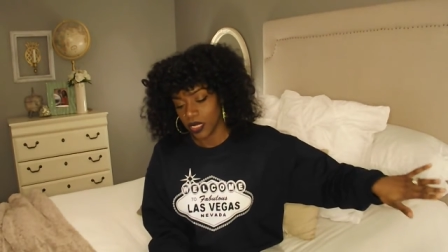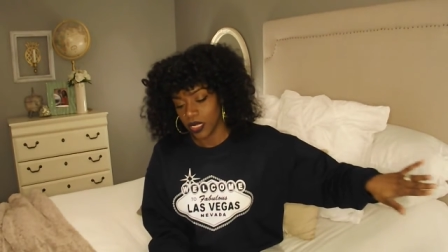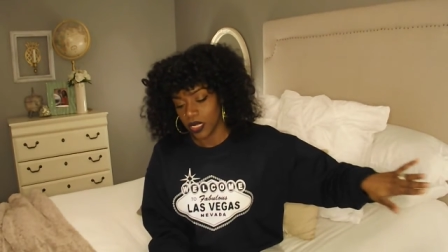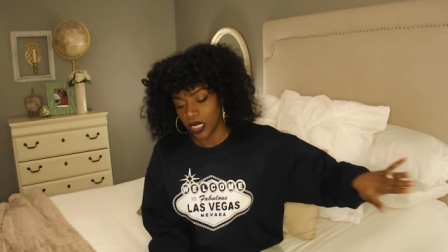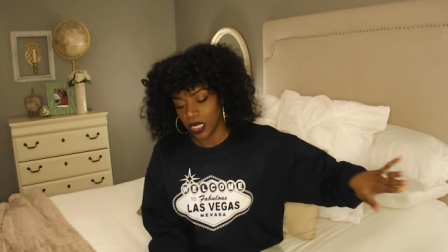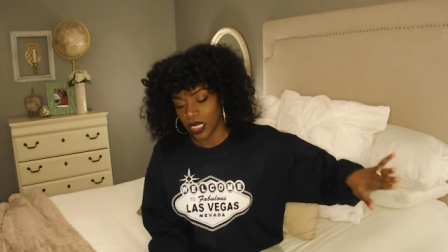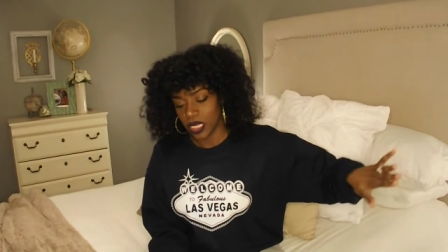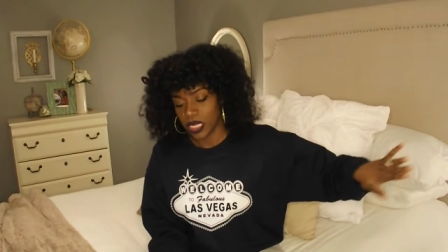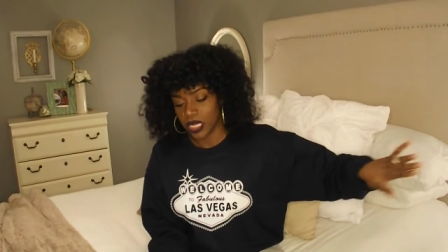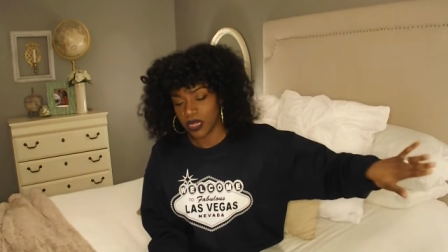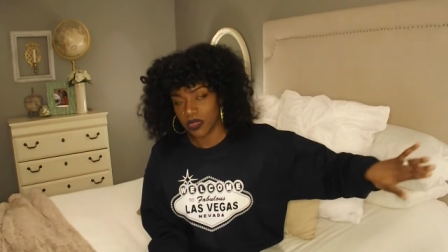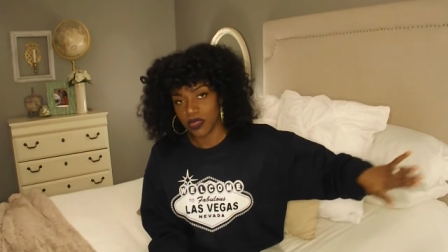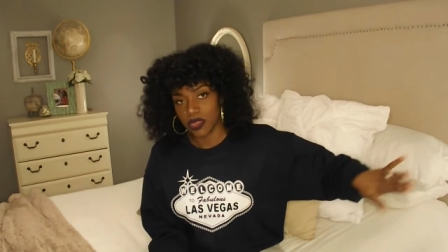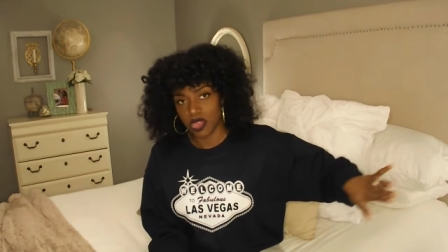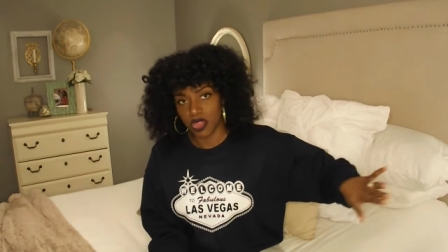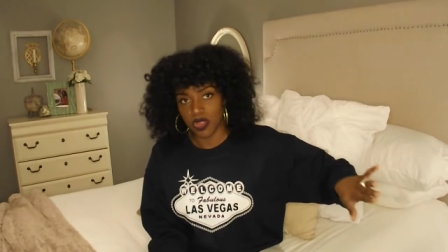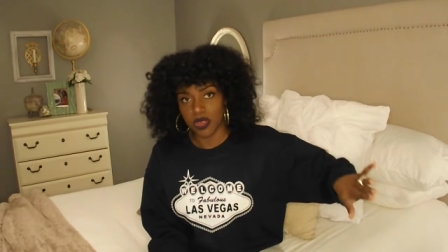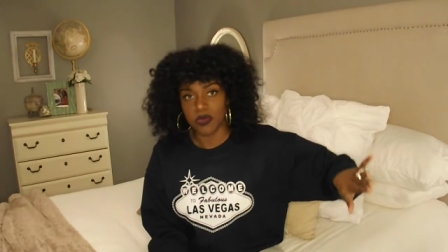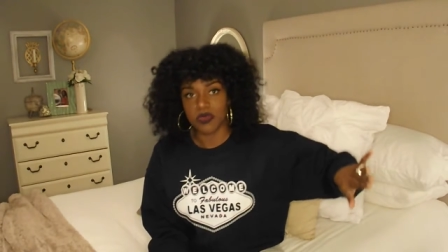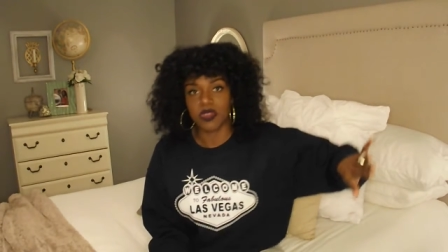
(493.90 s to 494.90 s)
end of the
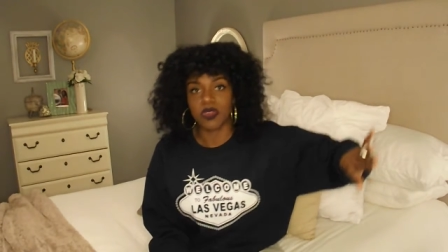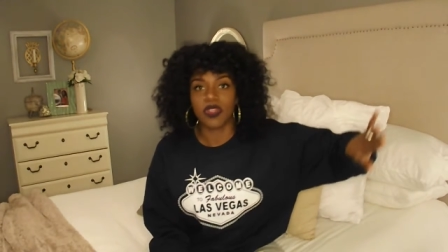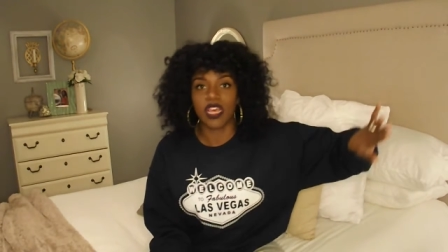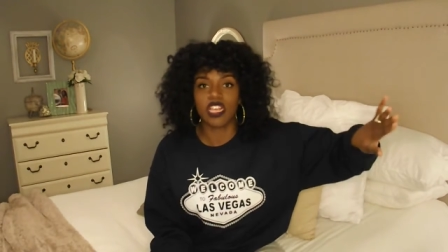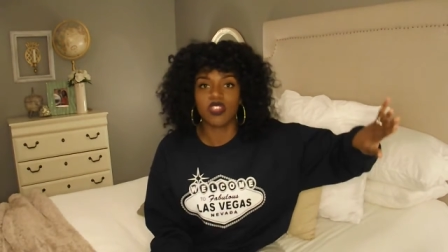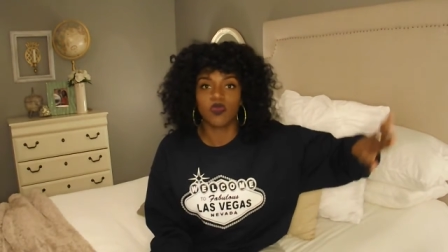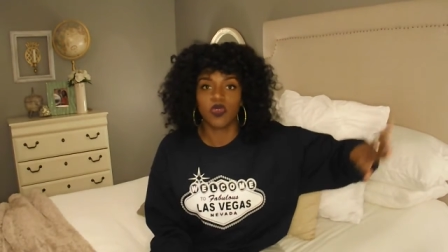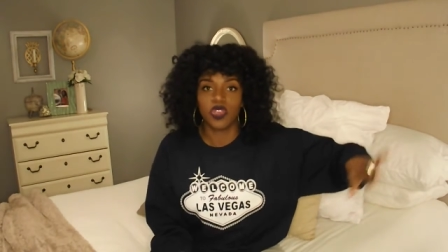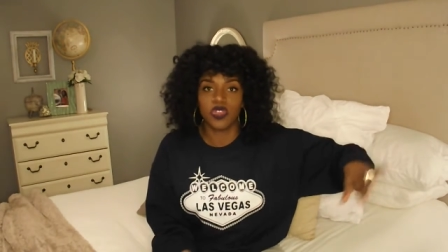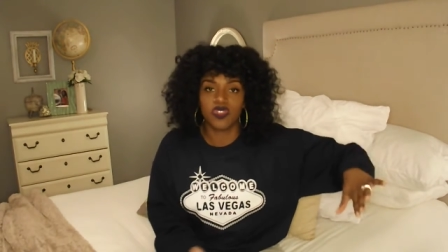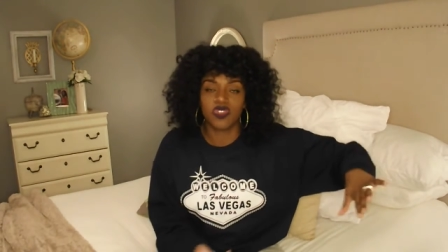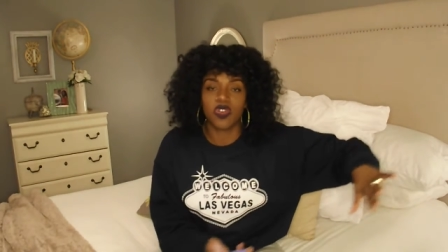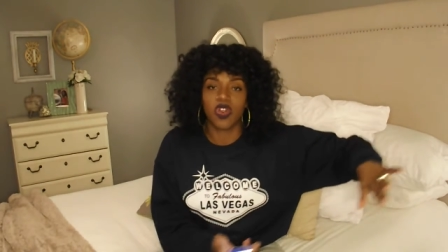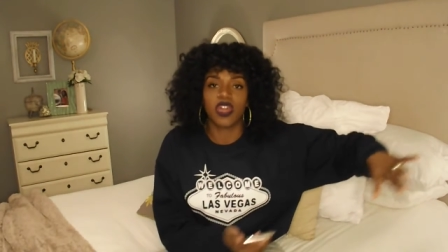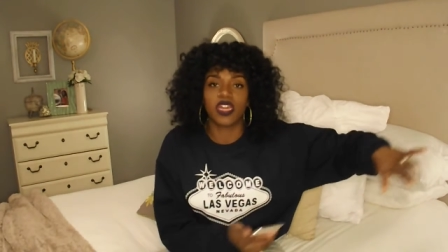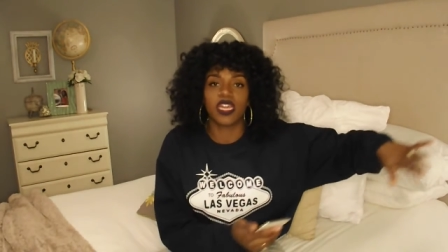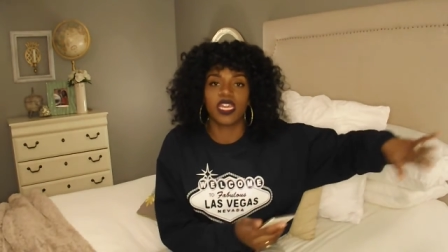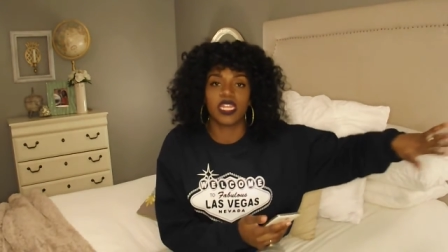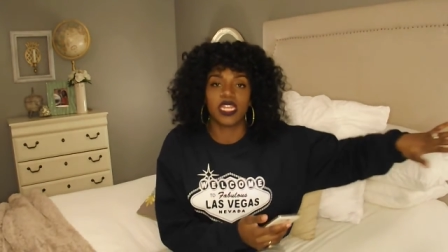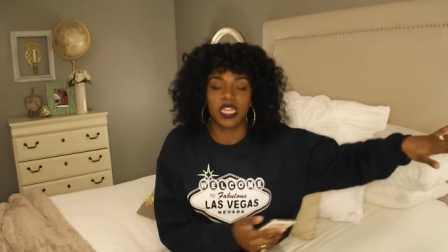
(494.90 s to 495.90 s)
strip. So that's when you
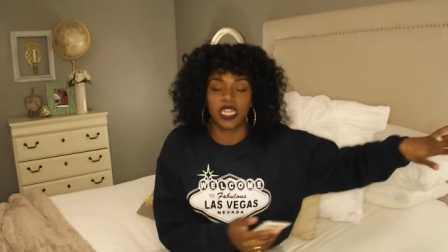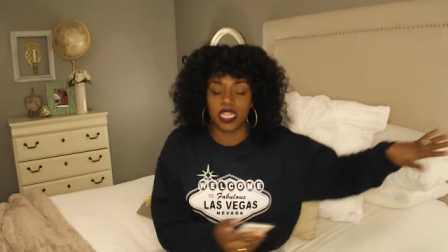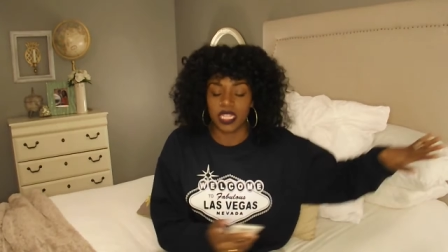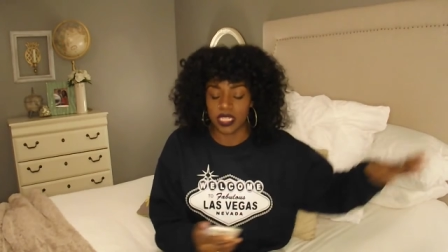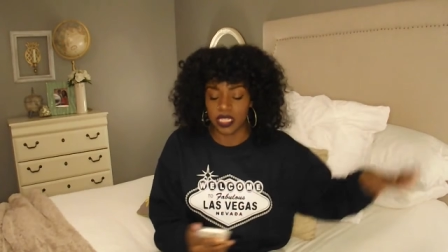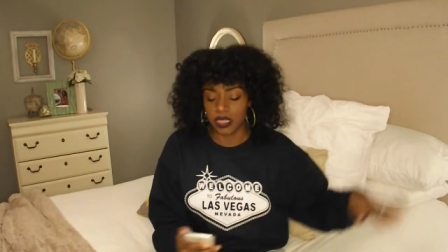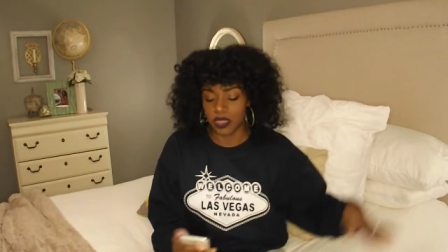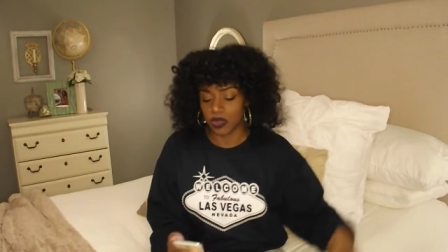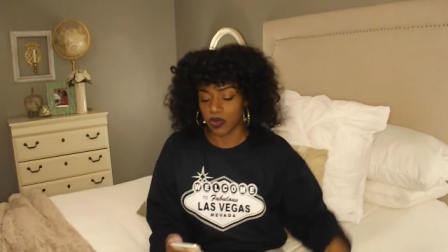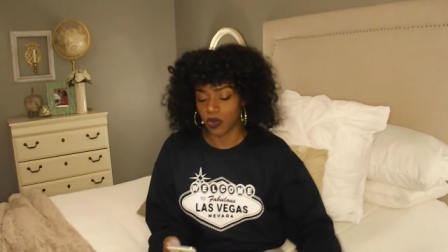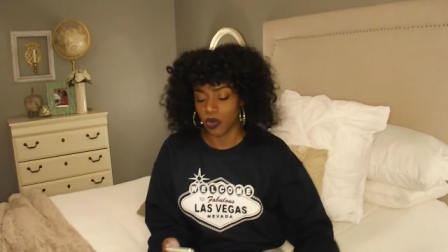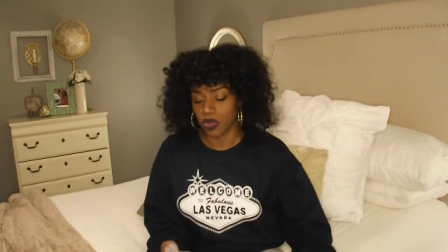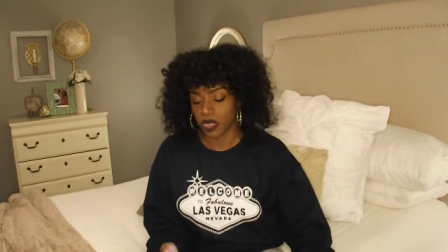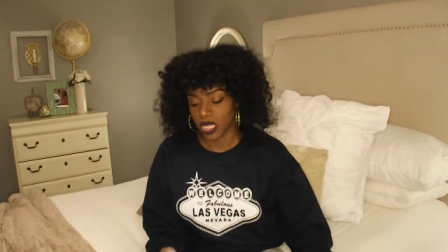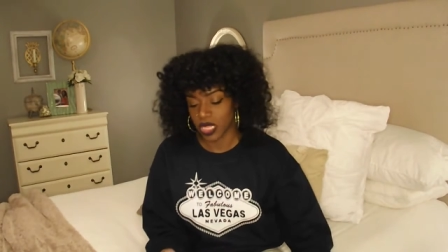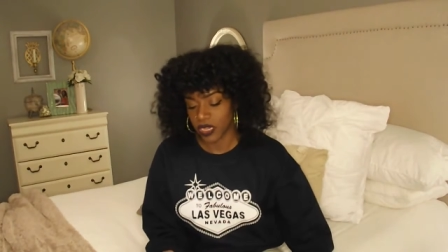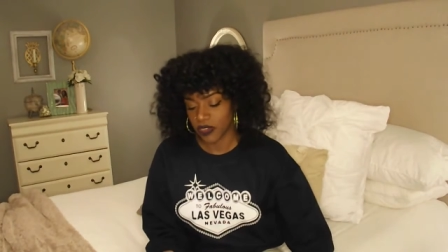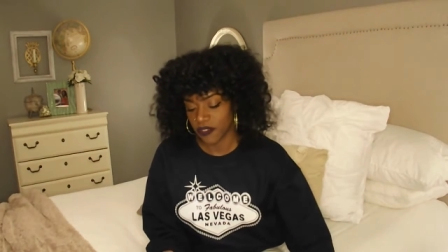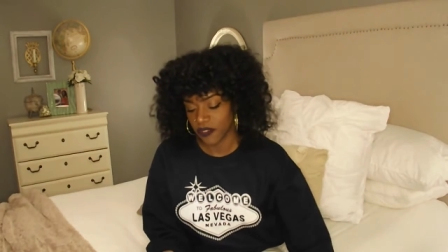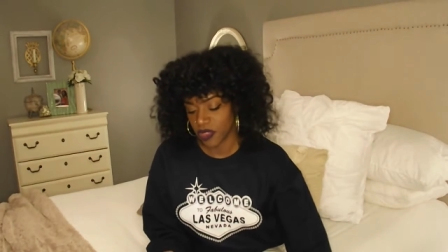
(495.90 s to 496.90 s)
start getting into the north
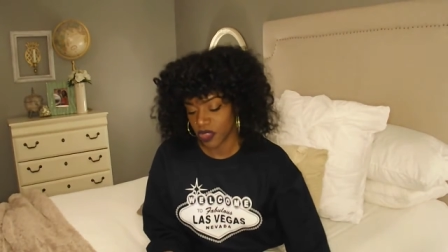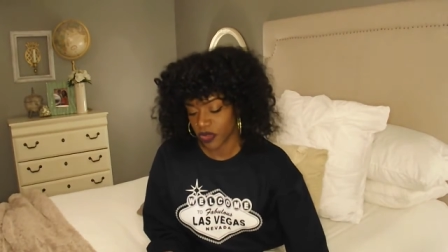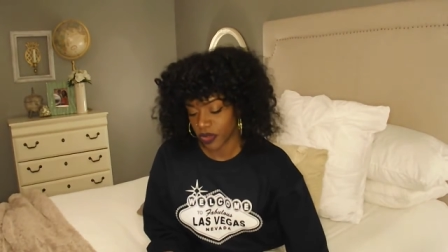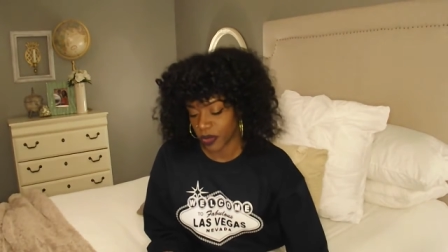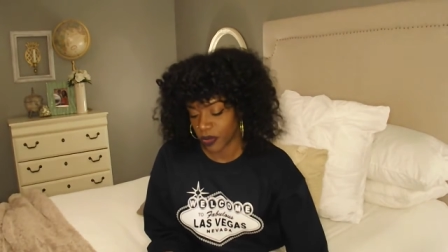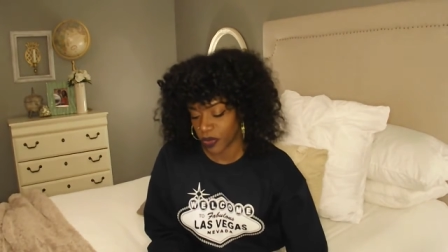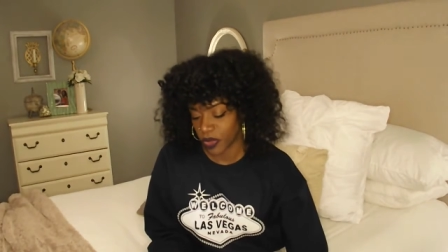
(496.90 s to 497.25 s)
end of the strip,